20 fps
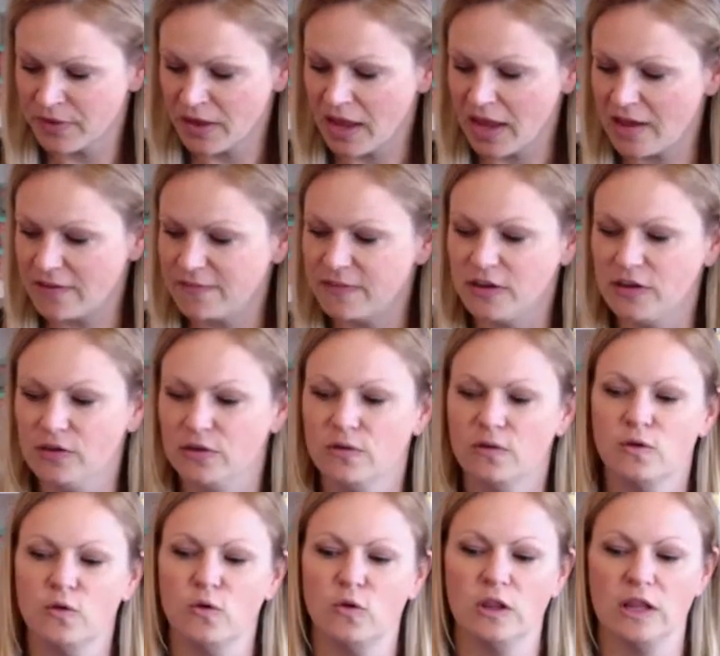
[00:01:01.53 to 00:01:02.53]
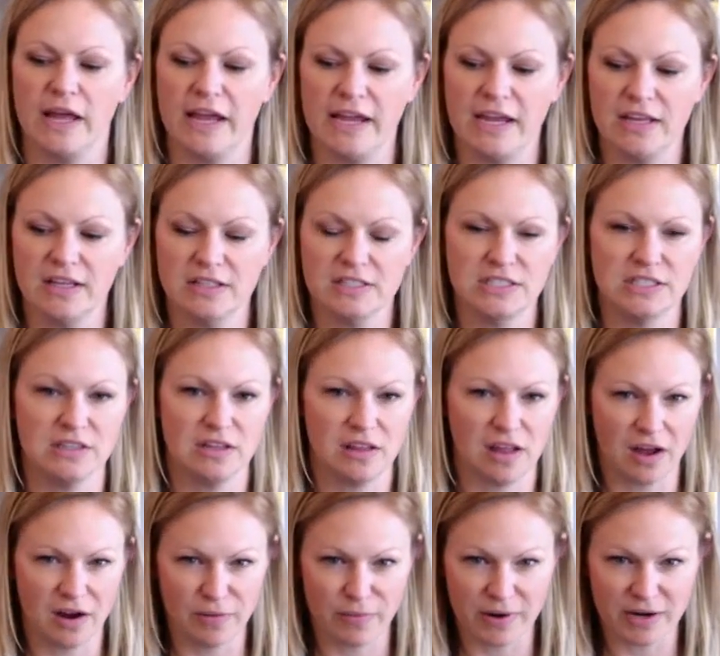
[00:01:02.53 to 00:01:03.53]
If you liked
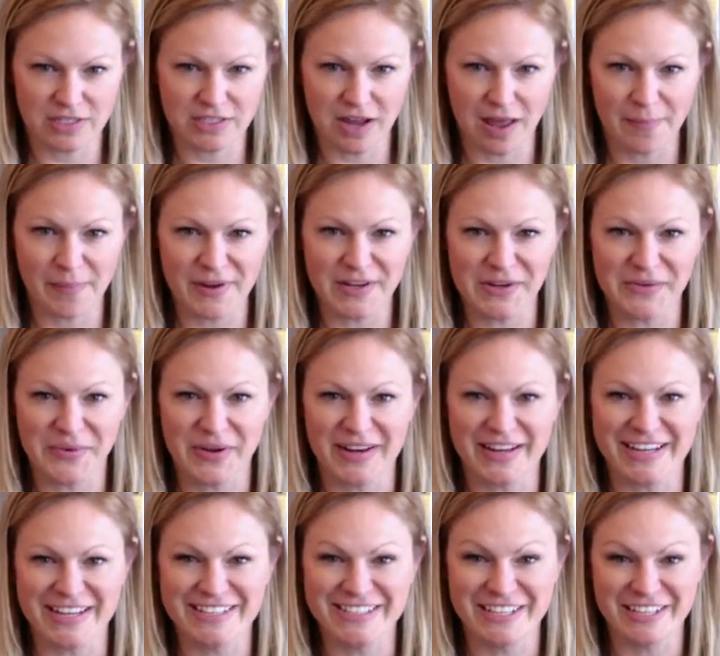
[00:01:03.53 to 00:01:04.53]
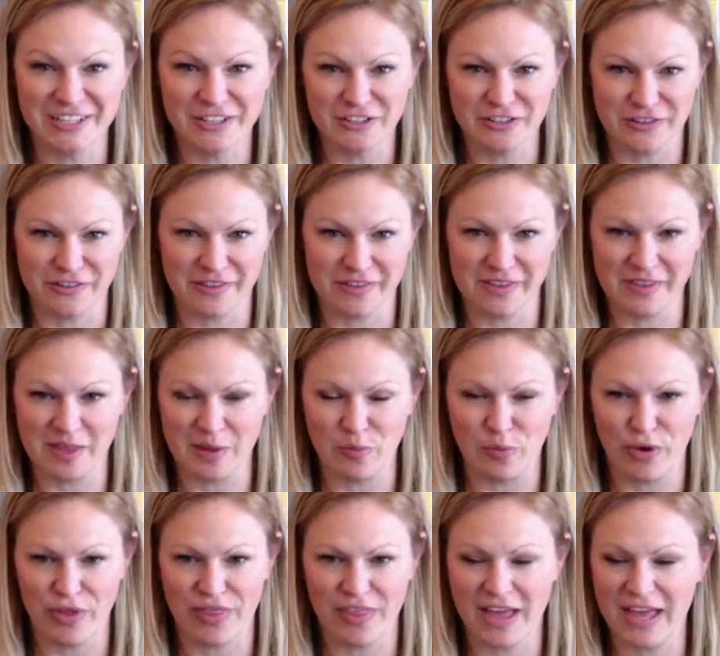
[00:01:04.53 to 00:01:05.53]
our workshop and you want to continue doing them
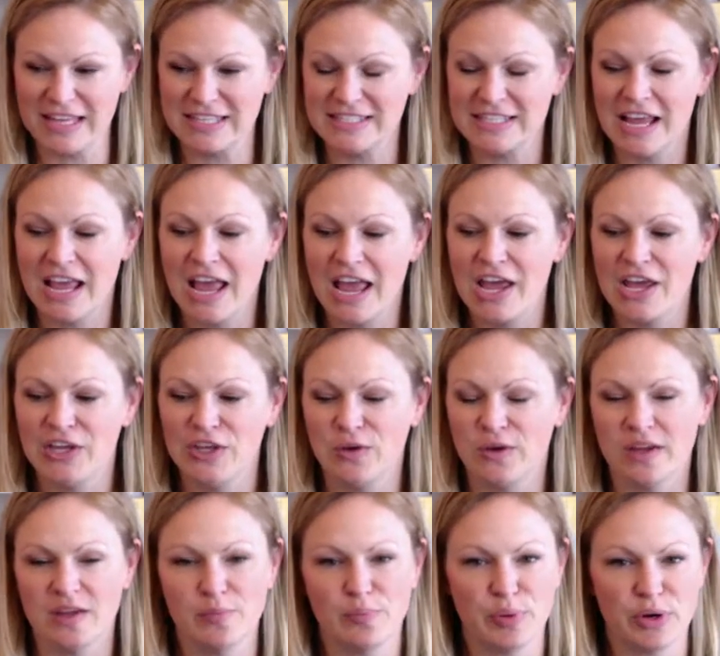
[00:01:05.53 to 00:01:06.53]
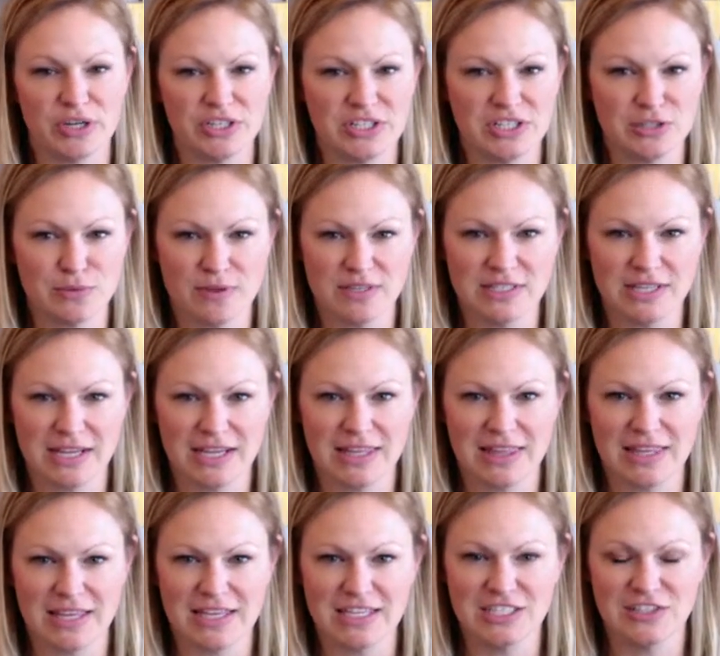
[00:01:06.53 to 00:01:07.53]
with us, you can purchase ones like
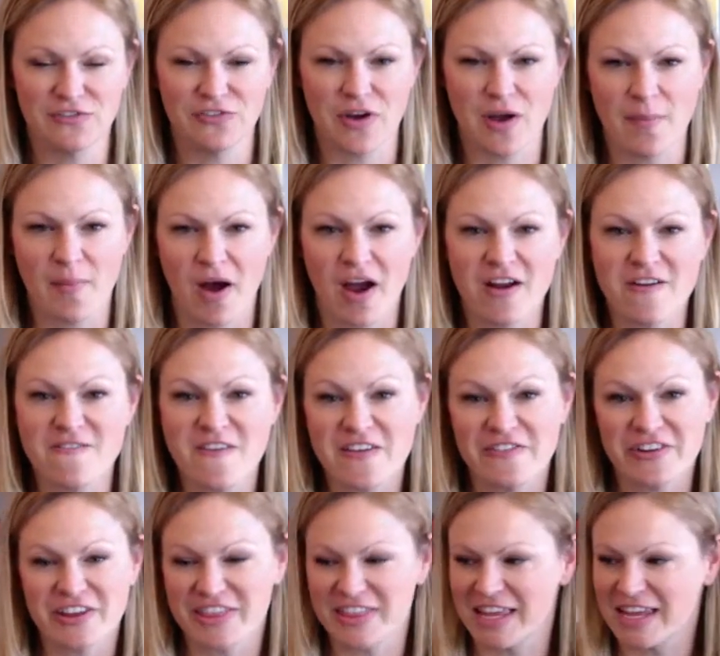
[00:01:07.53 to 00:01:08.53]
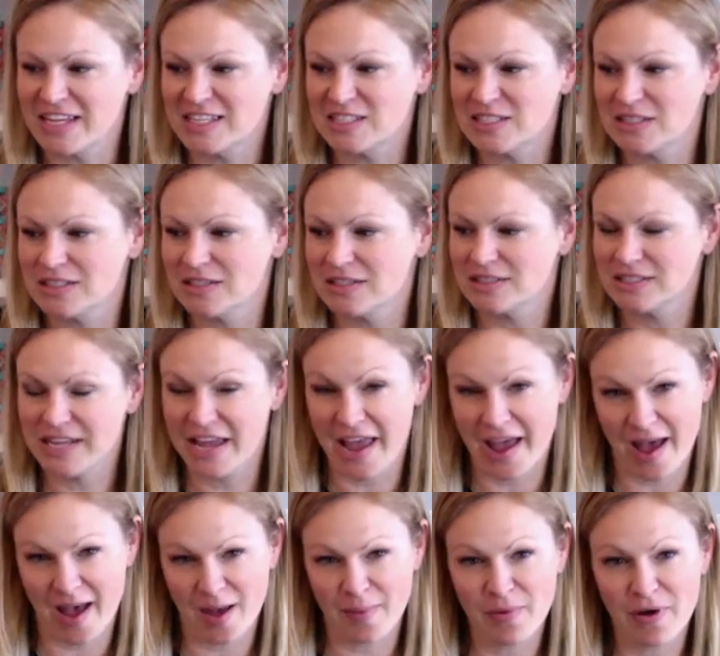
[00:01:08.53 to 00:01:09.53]
this from our Favorite Things
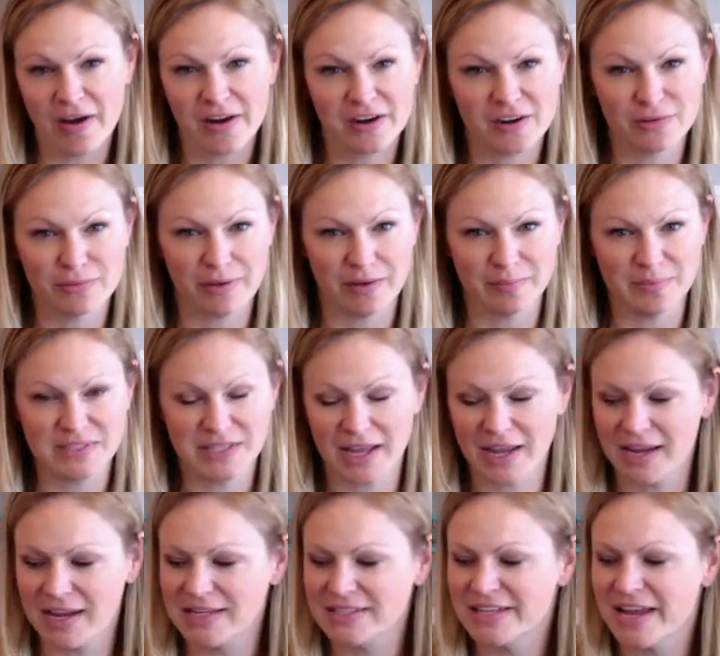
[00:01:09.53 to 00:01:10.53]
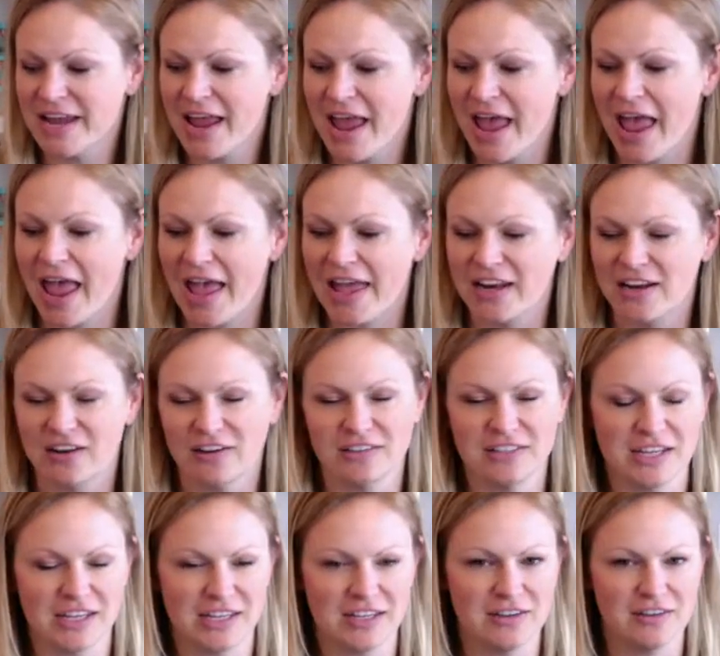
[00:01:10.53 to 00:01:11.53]
tab on our website, and it'll
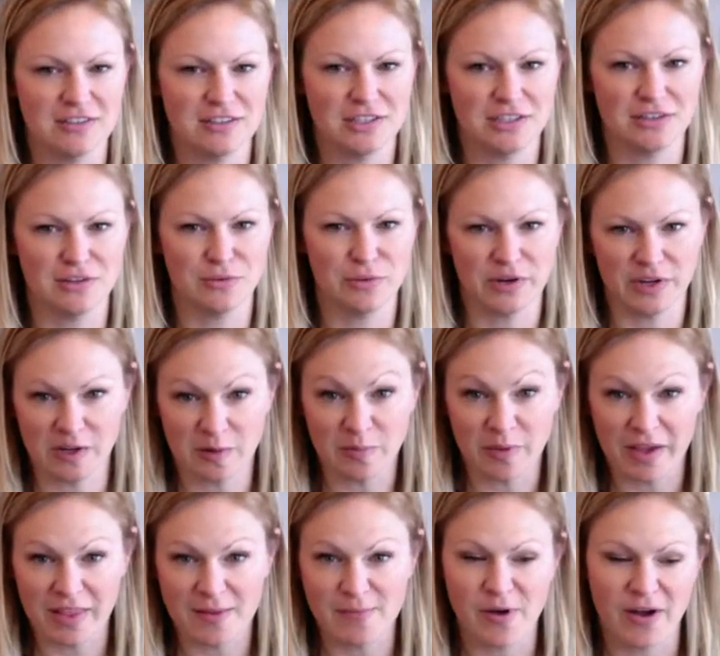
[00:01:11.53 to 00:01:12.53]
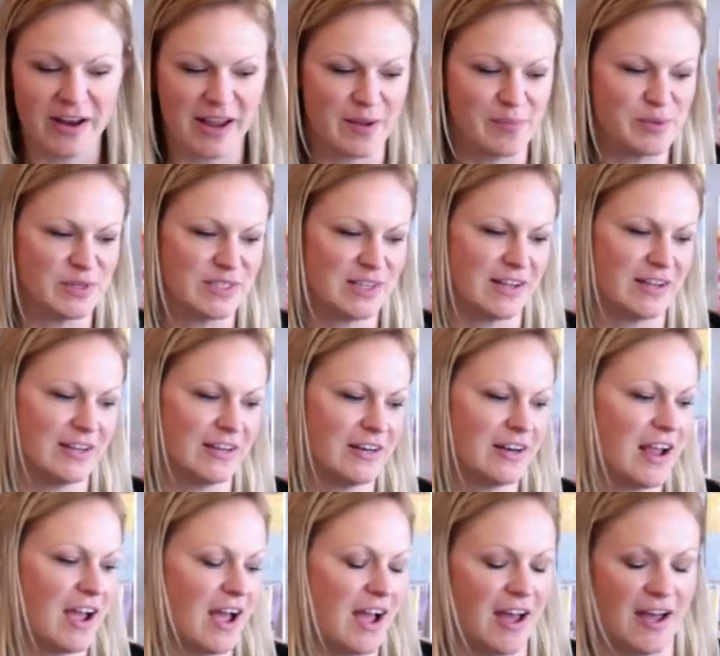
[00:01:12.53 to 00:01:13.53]
take you to where you can buy them on
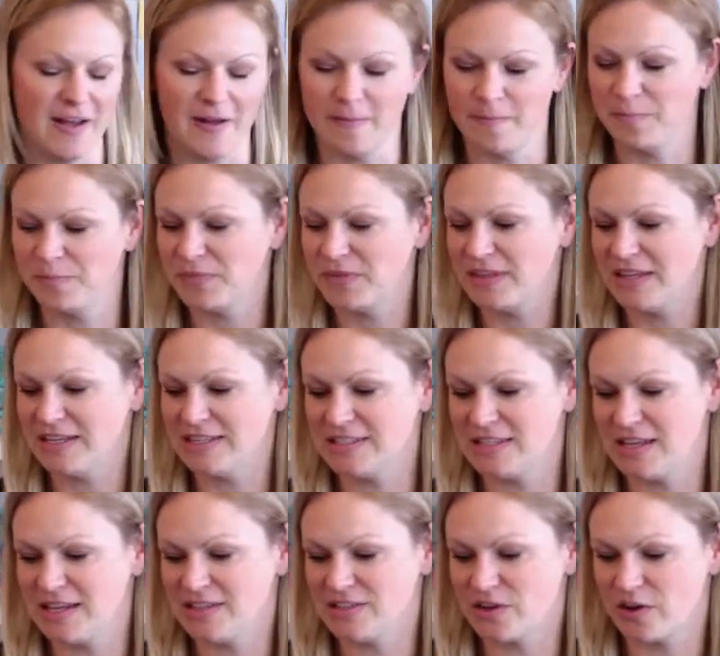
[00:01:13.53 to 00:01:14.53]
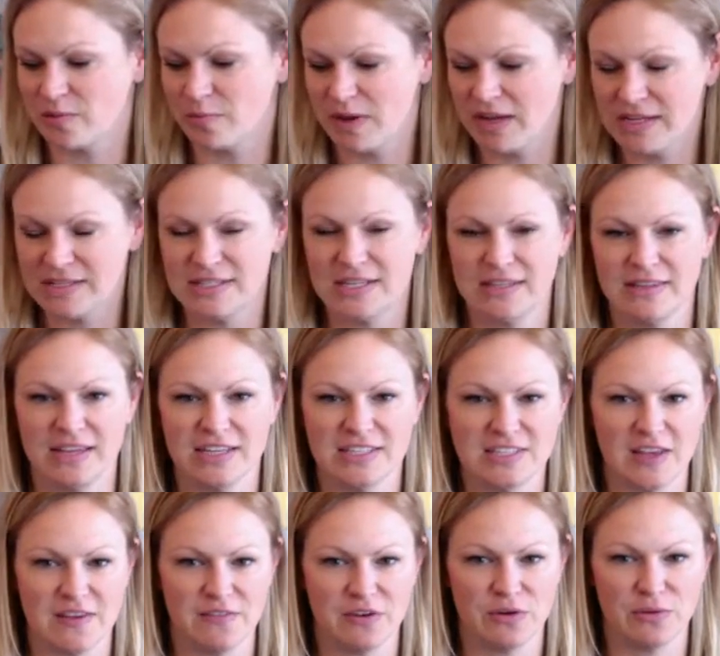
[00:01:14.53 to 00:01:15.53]
Amazon. These things are amazing. They
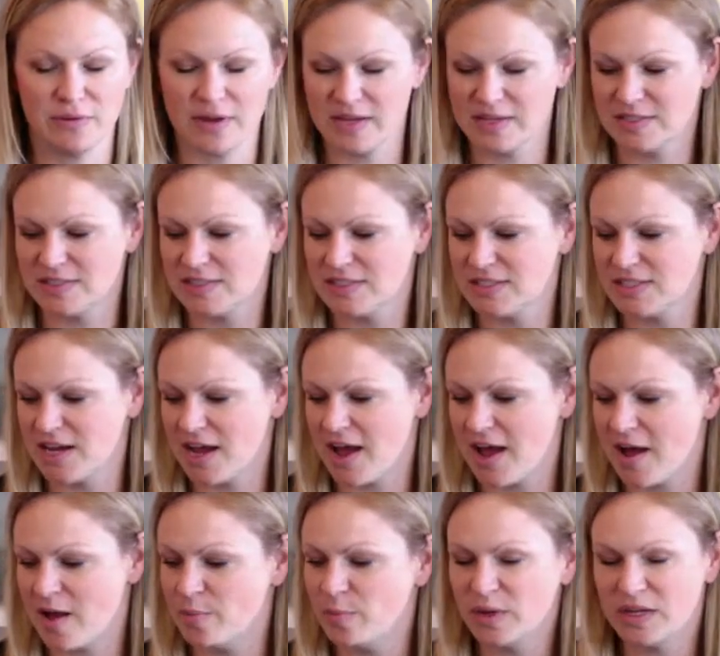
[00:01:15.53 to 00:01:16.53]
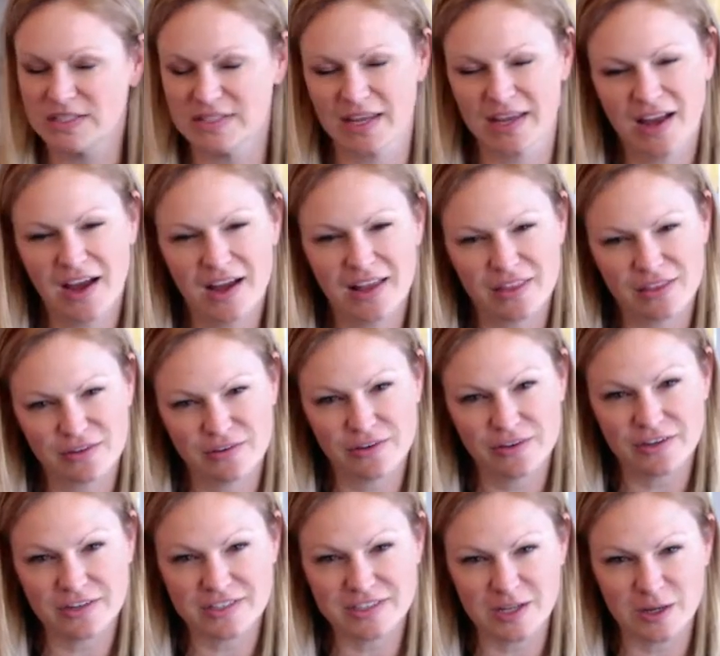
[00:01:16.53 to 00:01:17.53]
save your wrist because they cut through
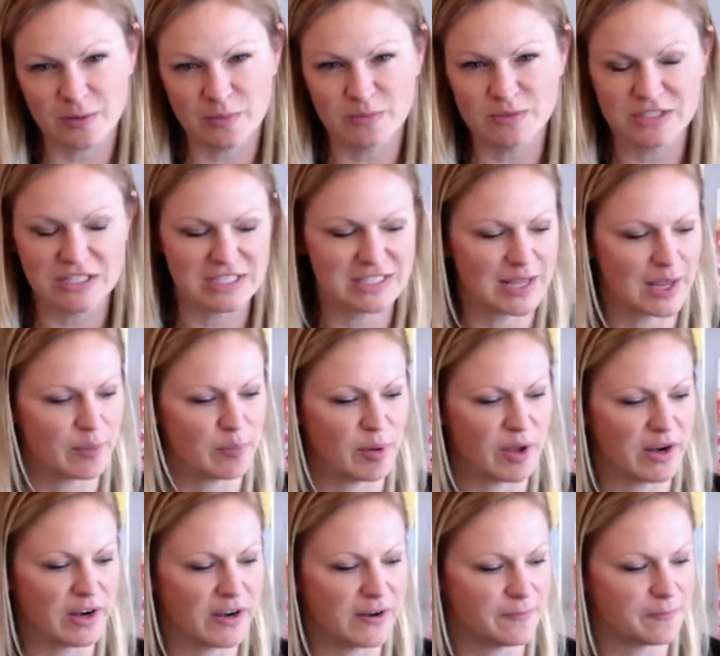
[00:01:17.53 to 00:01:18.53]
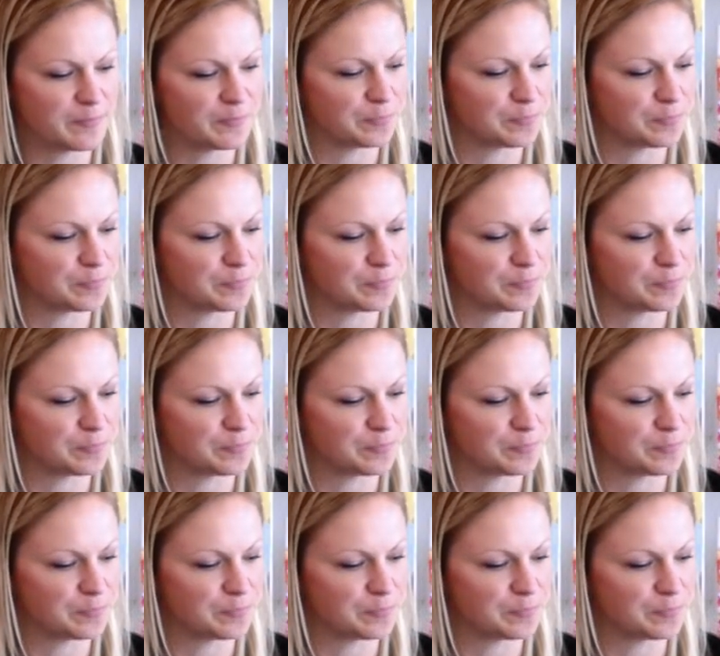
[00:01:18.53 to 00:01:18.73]
your stems just like butter.